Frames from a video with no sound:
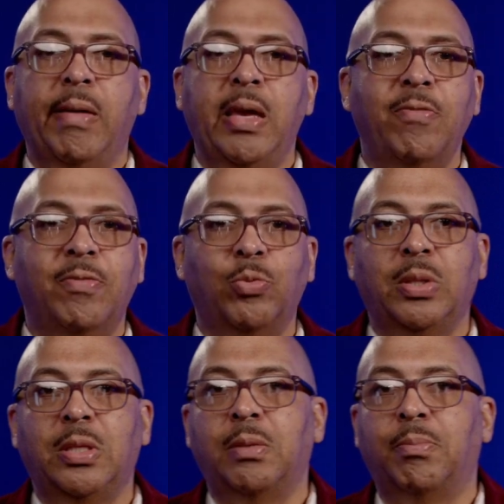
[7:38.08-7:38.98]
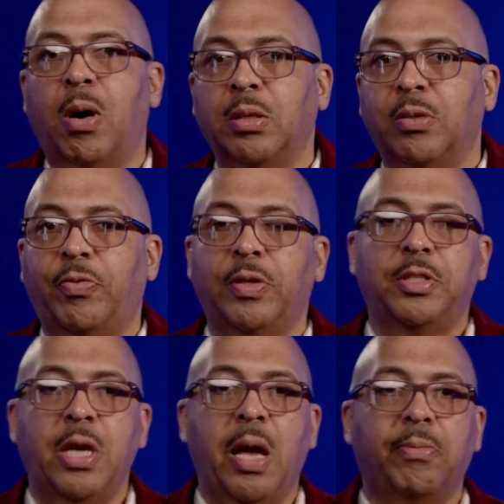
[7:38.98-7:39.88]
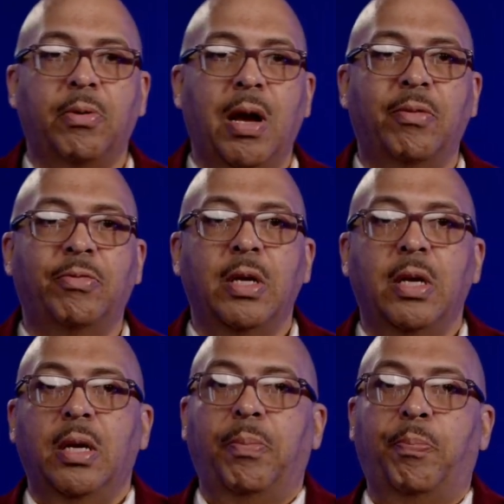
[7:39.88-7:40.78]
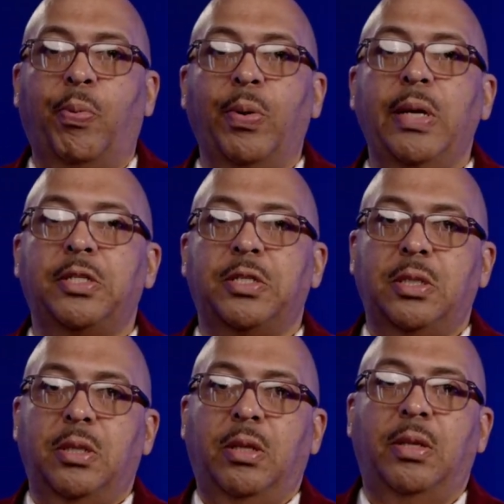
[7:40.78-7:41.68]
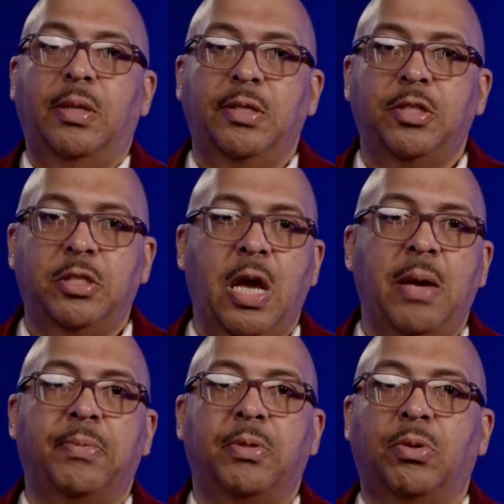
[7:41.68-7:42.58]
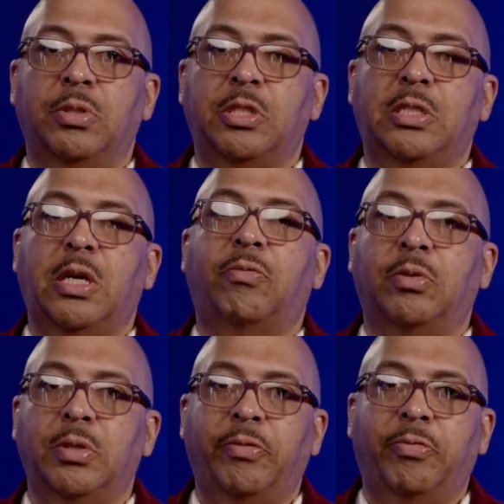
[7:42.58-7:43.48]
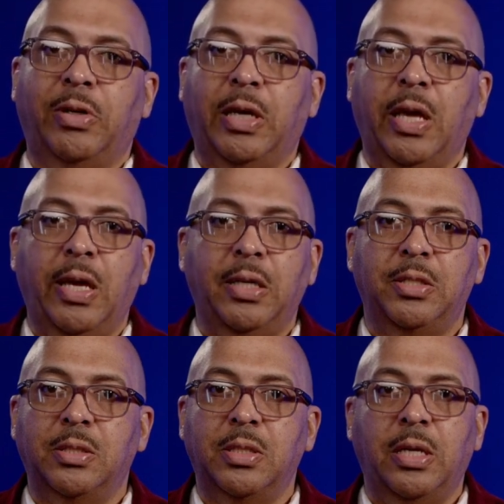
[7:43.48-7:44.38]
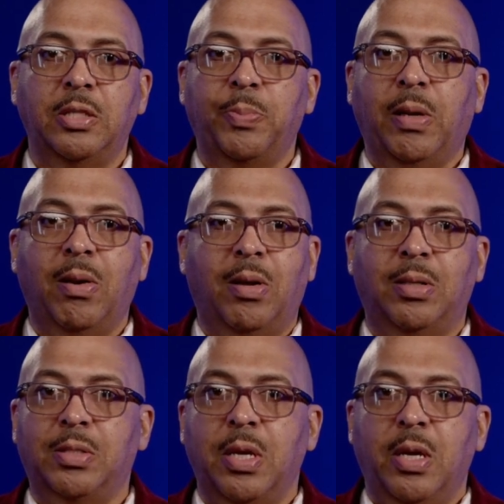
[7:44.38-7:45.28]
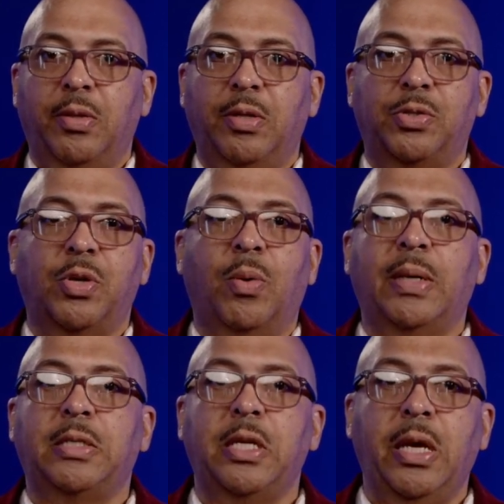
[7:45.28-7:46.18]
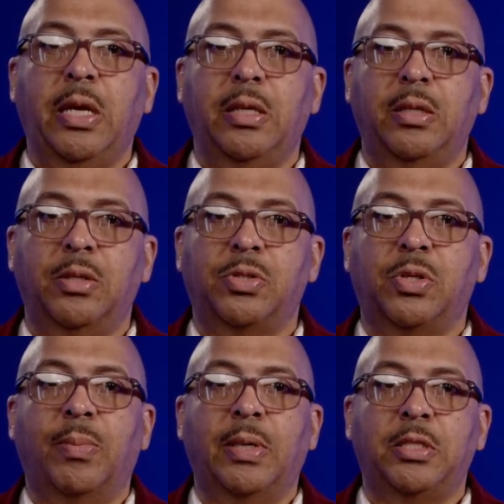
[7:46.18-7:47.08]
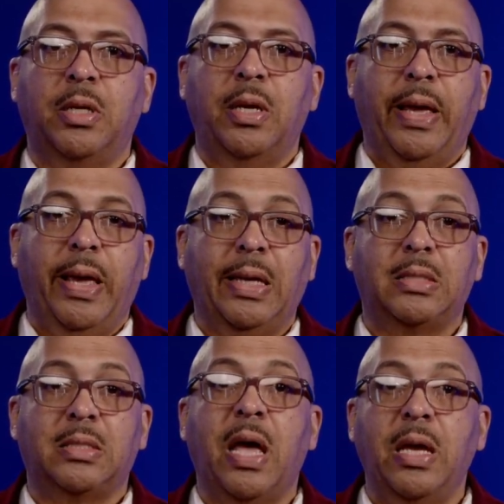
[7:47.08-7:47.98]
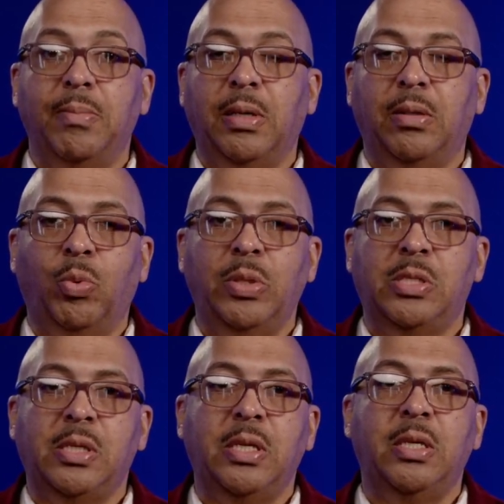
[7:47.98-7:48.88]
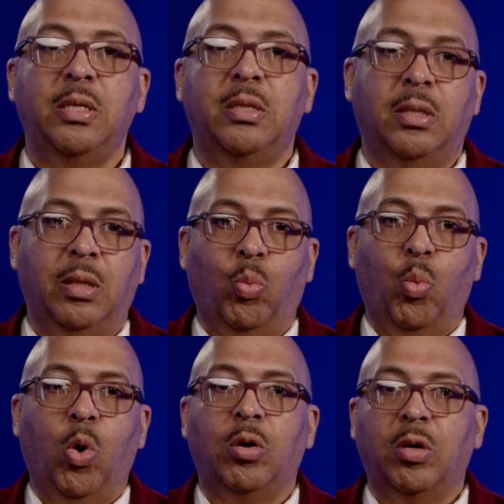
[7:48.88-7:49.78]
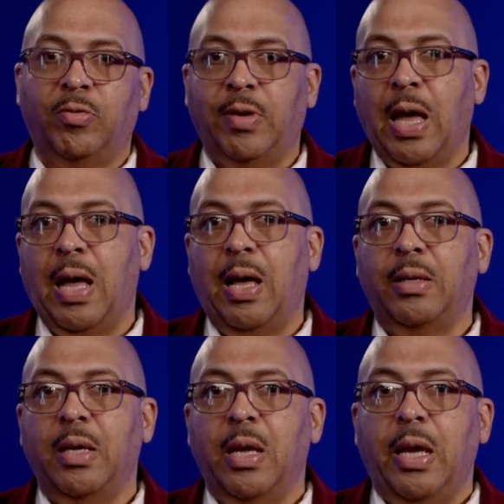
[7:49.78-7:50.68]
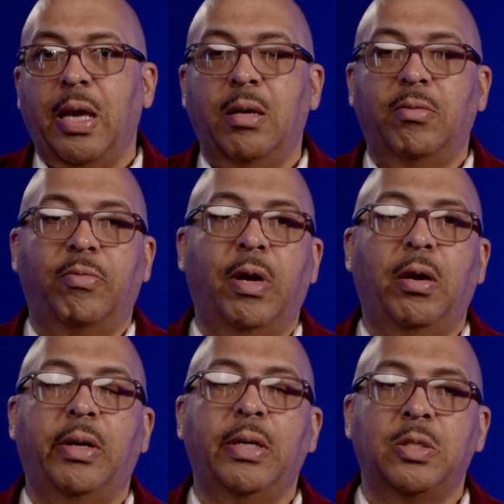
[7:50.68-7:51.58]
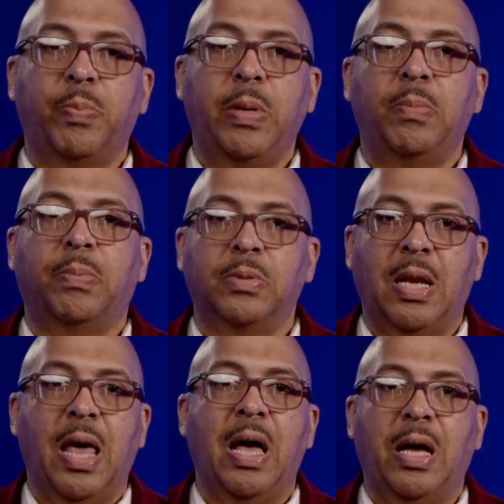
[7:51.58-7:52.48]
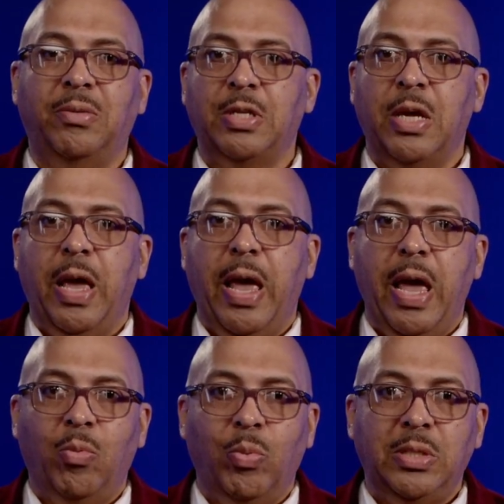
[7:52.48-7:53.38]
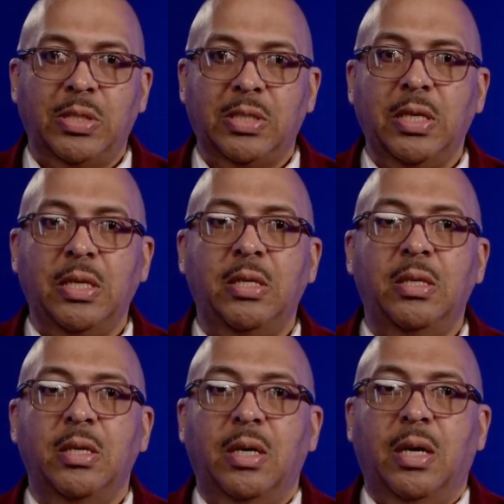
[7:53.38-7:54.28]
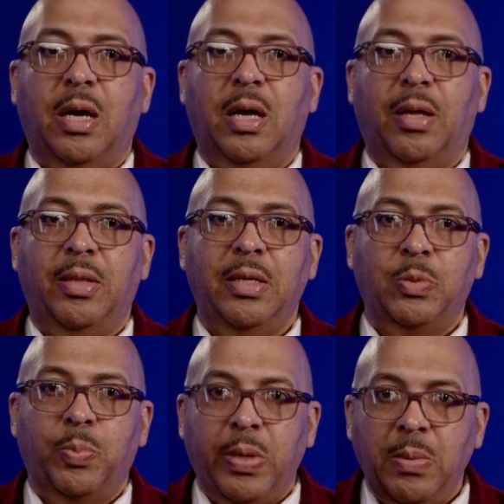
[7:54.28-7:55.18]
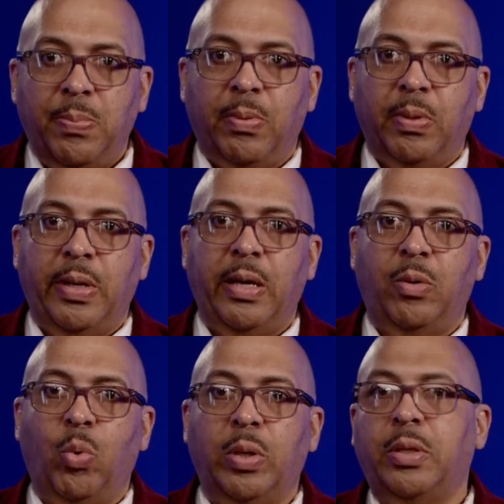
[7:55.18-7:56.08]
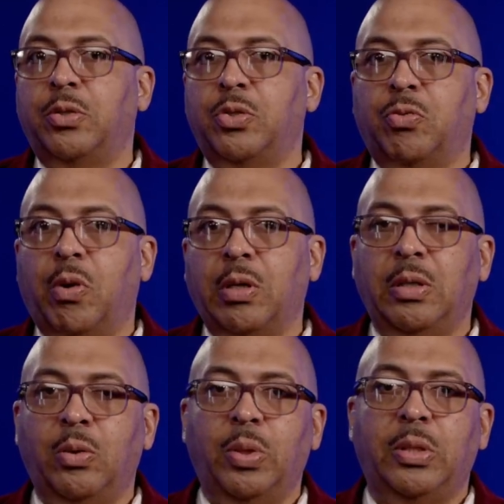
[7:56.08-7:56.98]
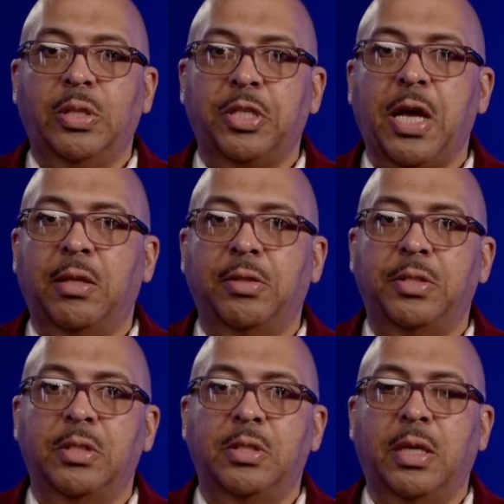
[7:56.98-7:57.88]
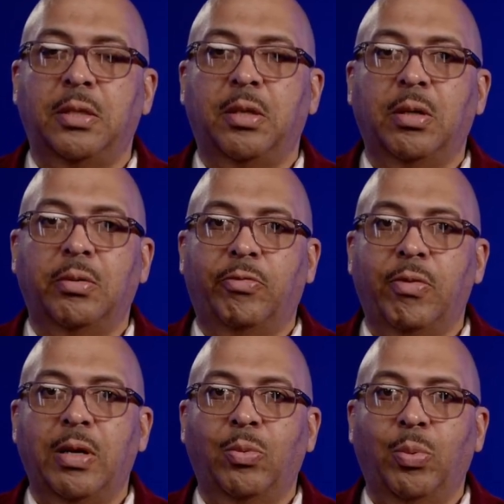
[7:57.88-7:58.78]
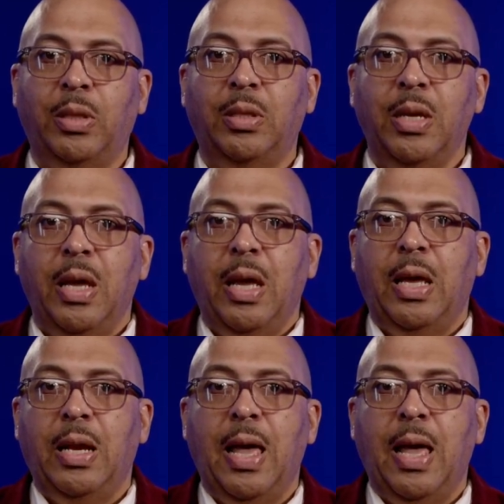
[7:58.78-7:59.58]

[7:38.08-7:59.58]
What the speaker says: Even within Mark, the 5th chapter, I've preached this chapter on several different occasions, and it's because there's so much in it. There's so much excitement. We see the work of God in various people's lives, and we see these people and what they're struggling with, the challenges that they're confronted with, and